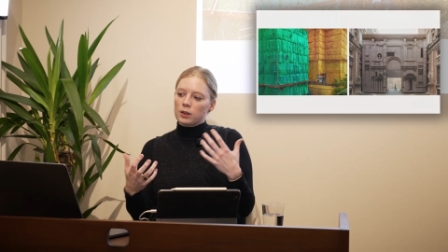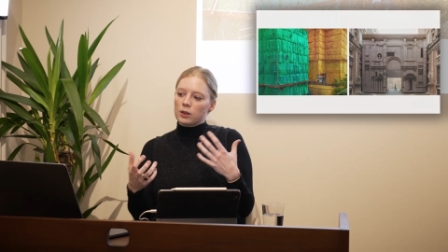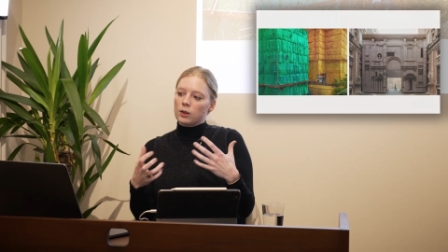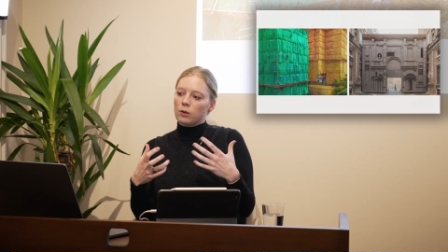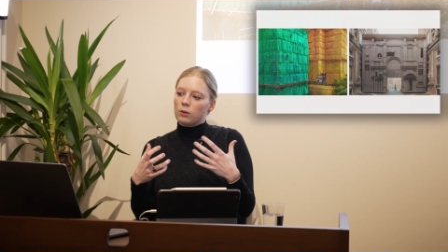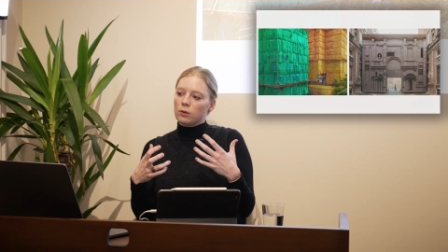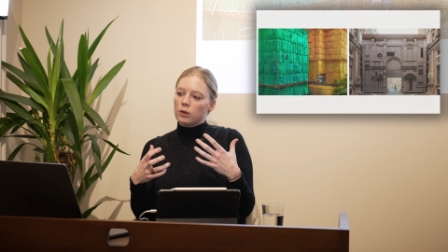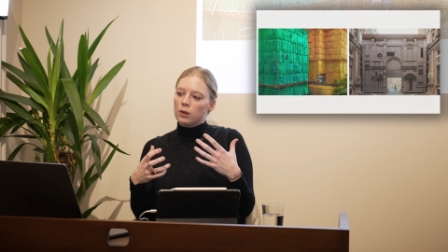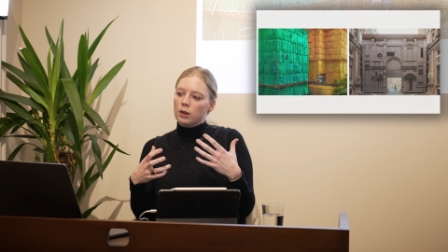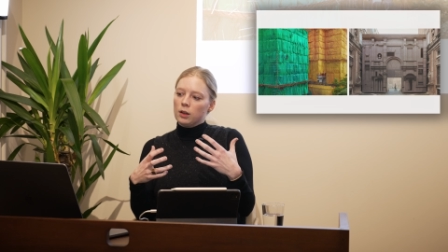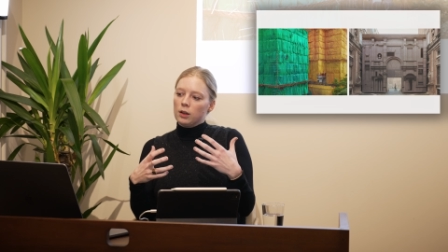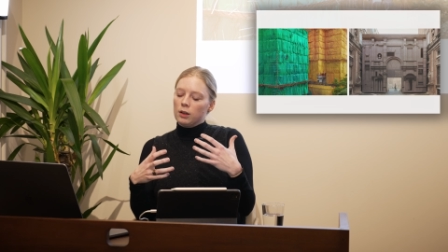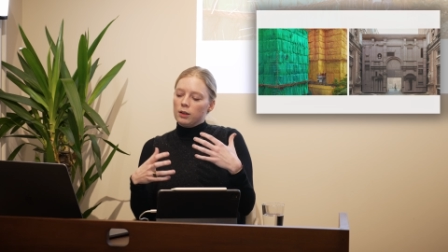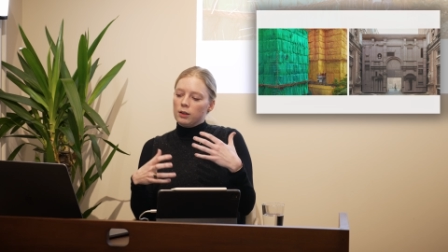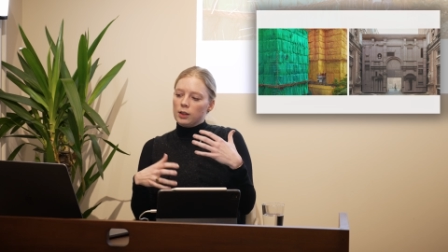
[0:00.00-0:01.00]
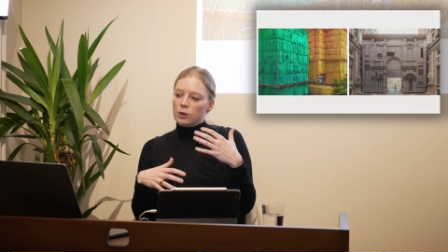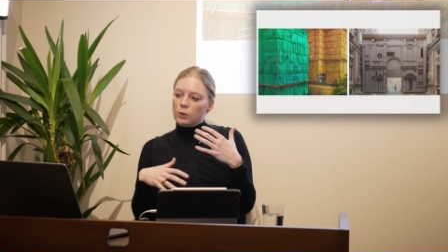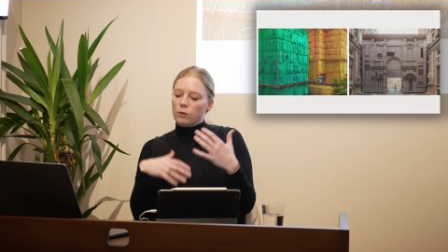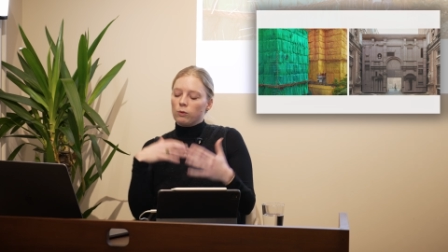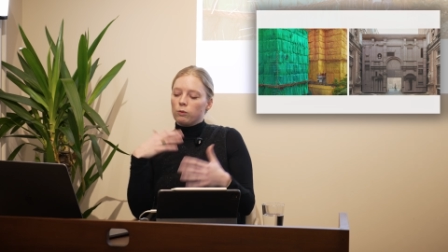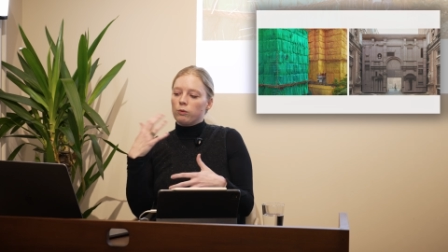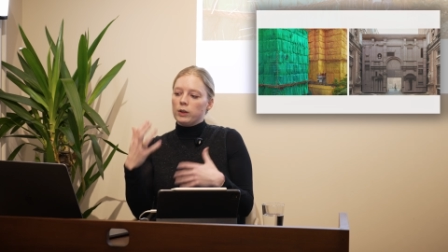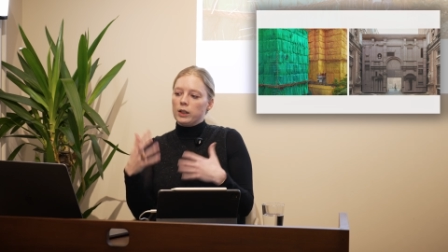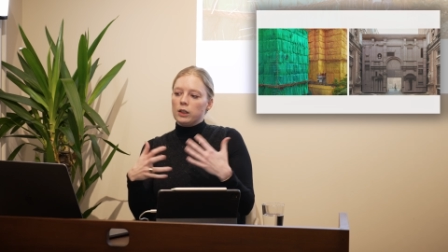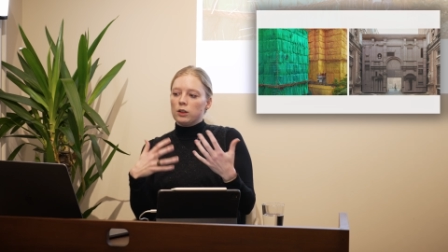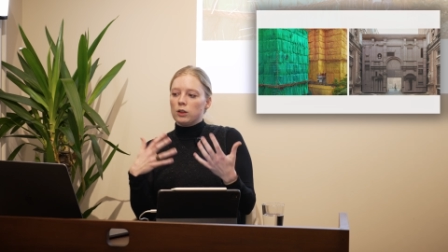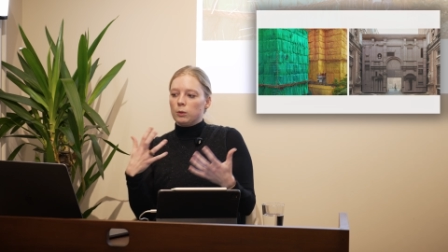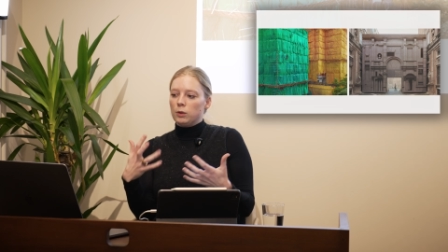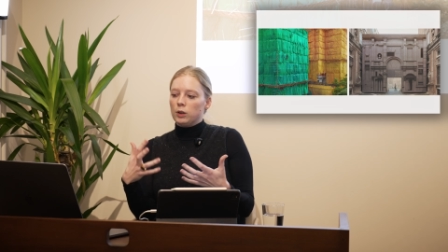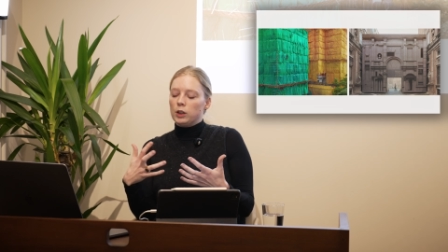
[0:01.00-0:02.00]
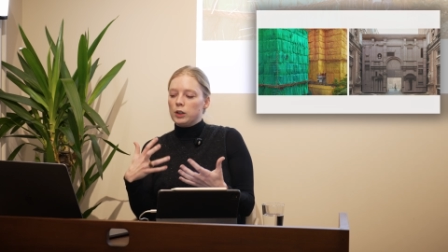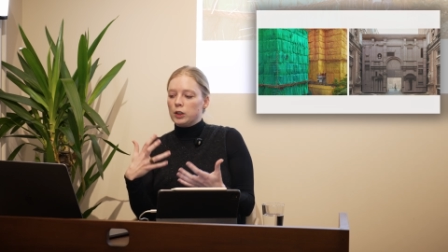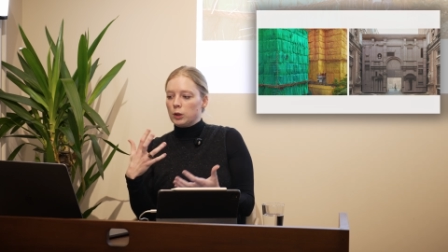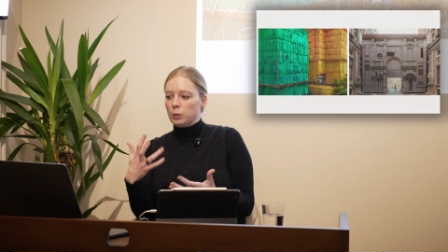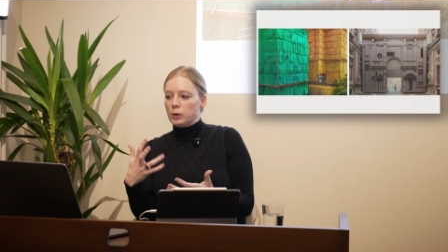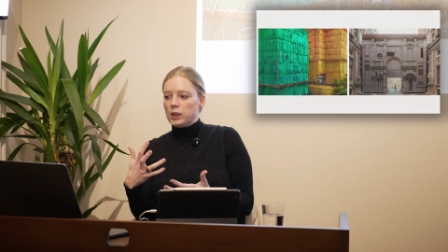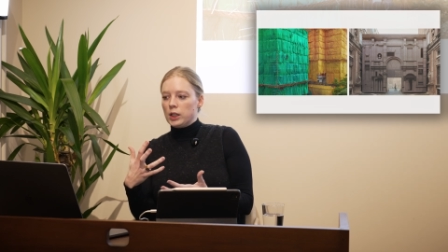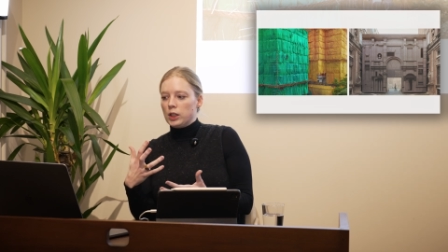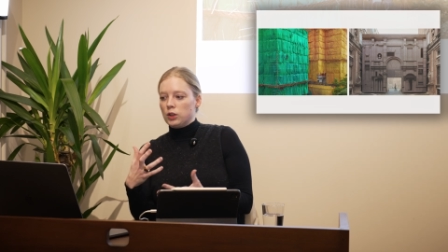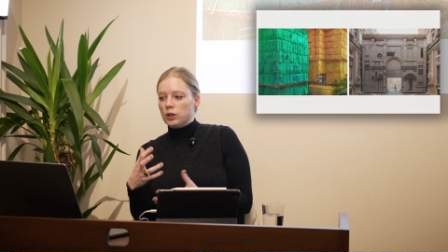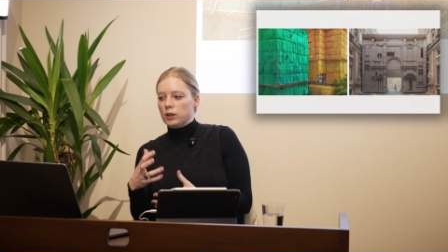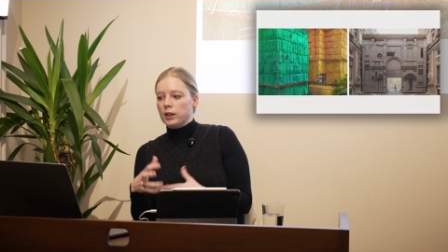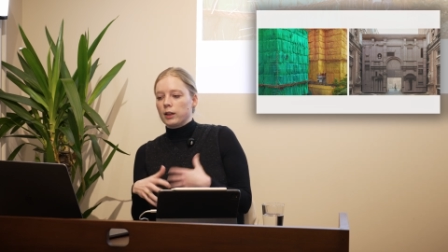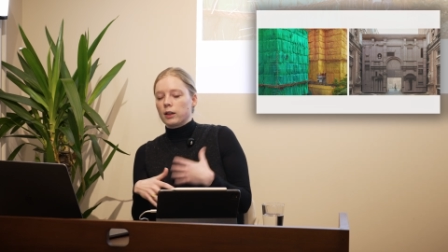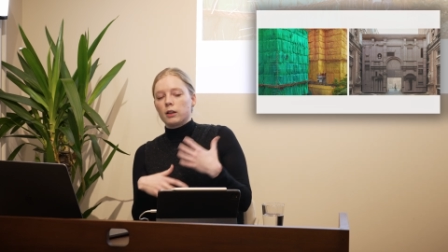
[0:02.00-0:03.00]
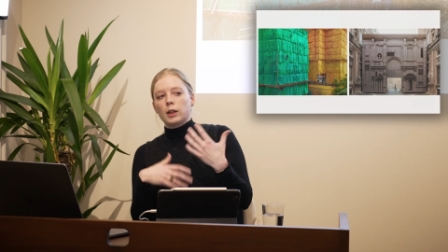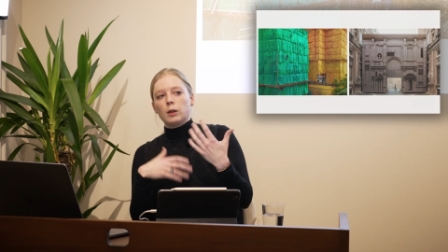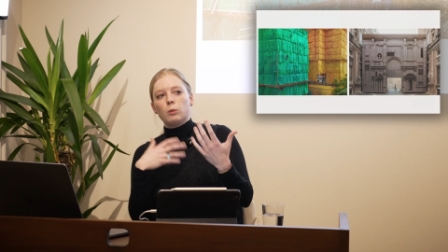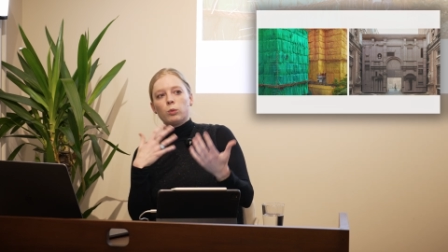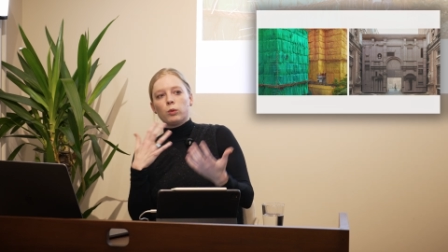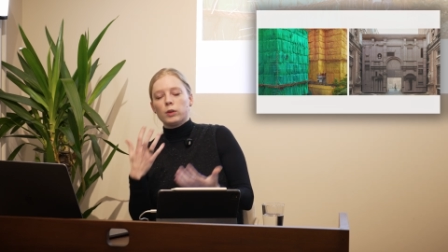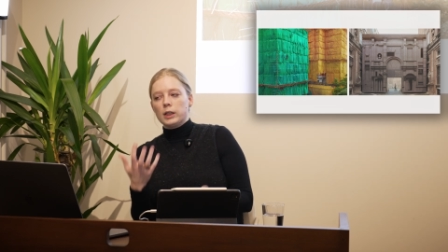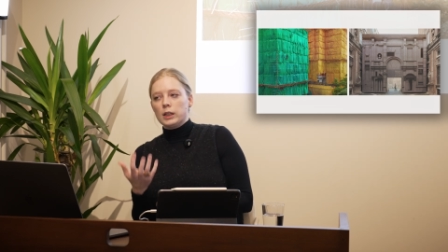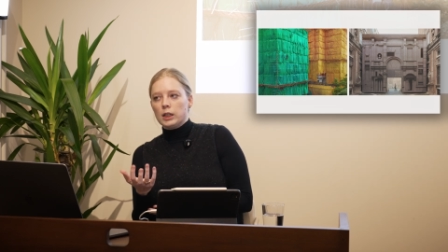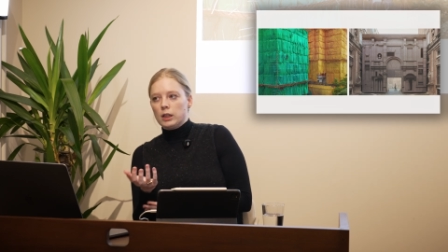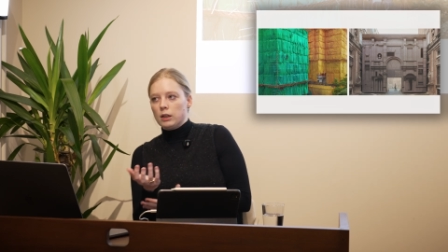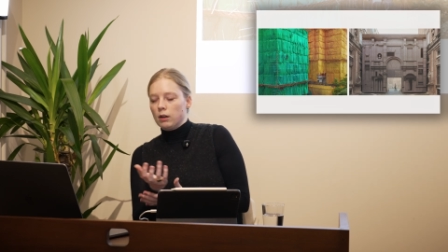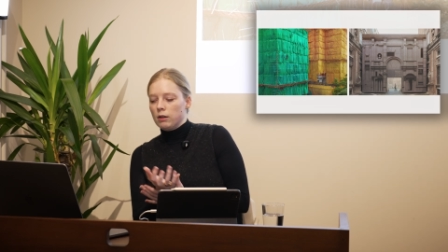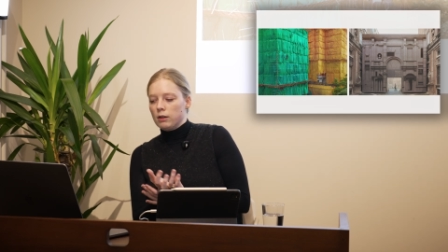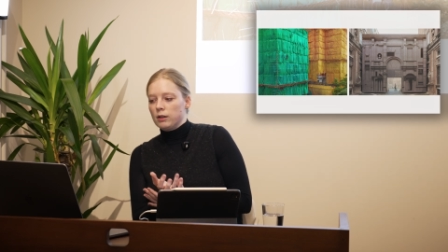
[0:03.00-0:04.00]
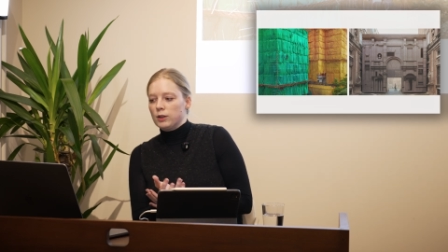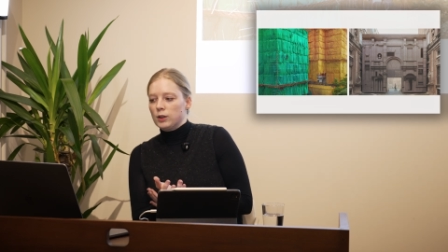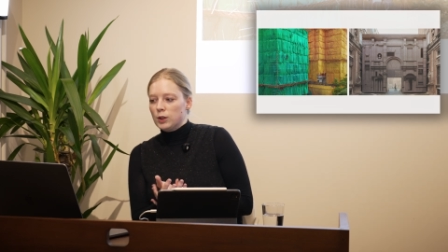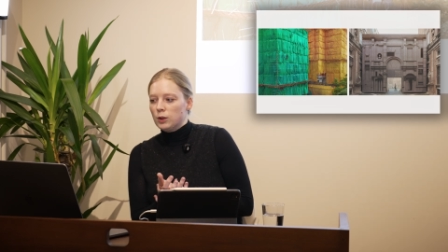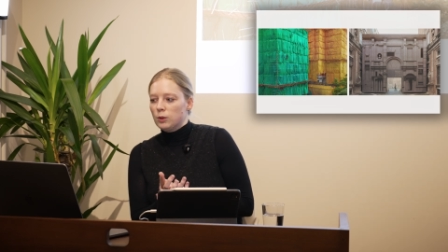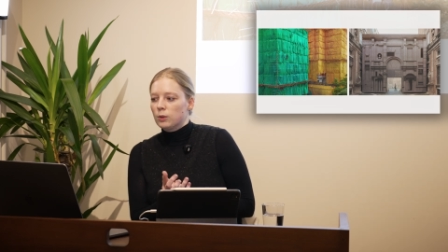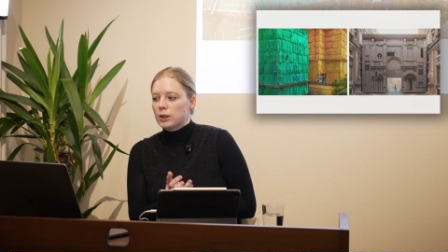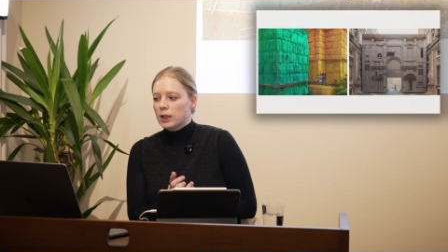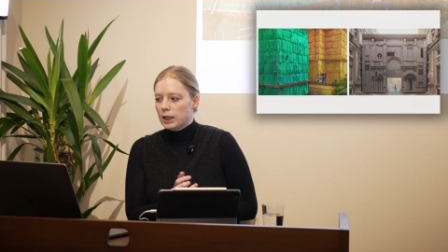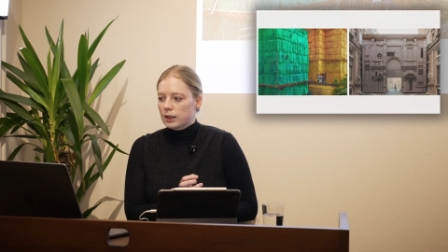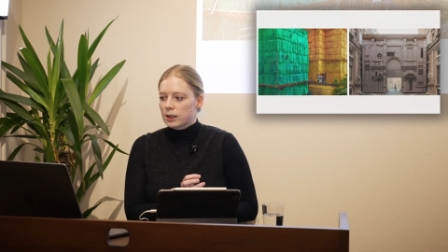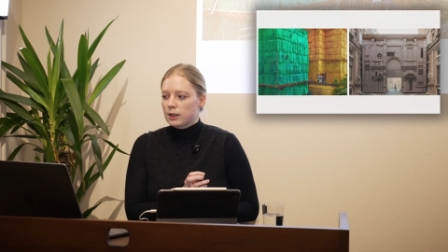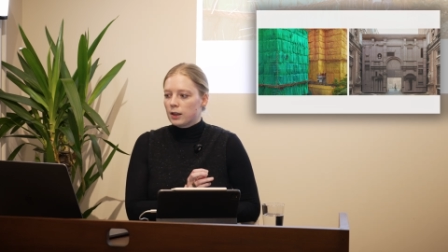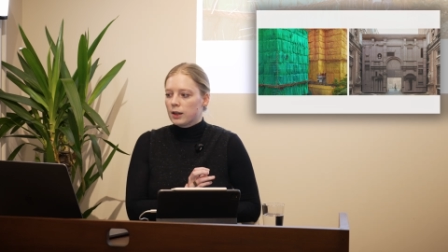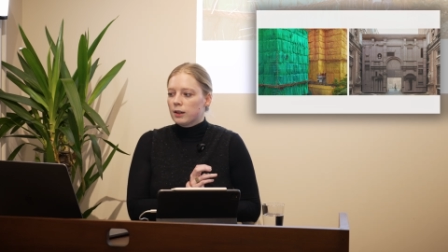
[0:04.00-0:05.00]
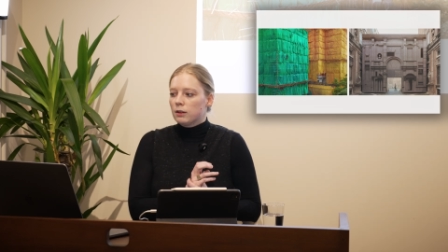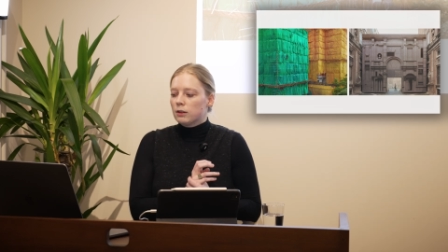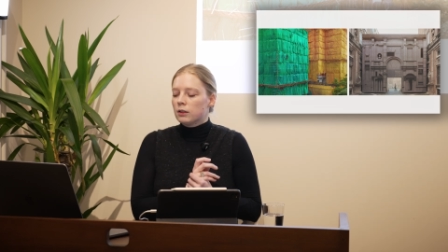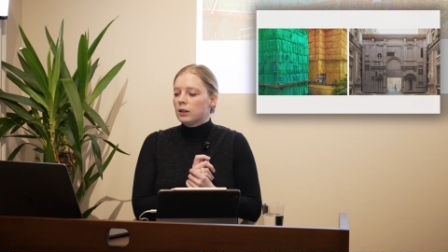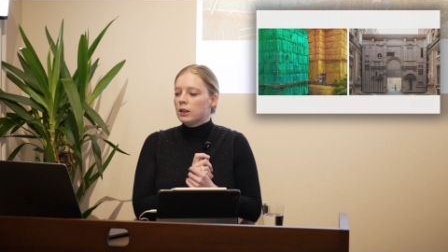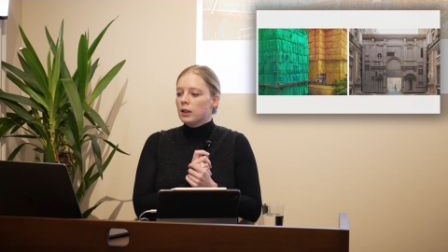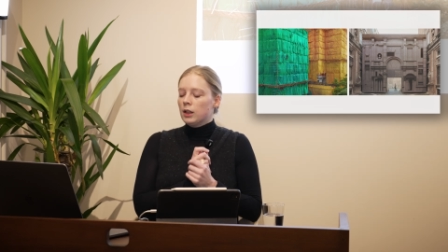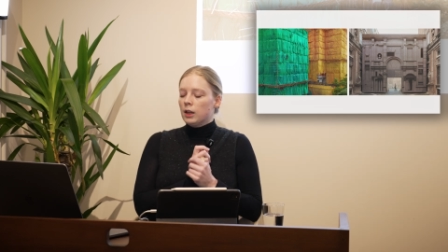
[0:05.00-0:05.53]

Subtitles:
So this sort of reinterpretation that could get printed onto a textile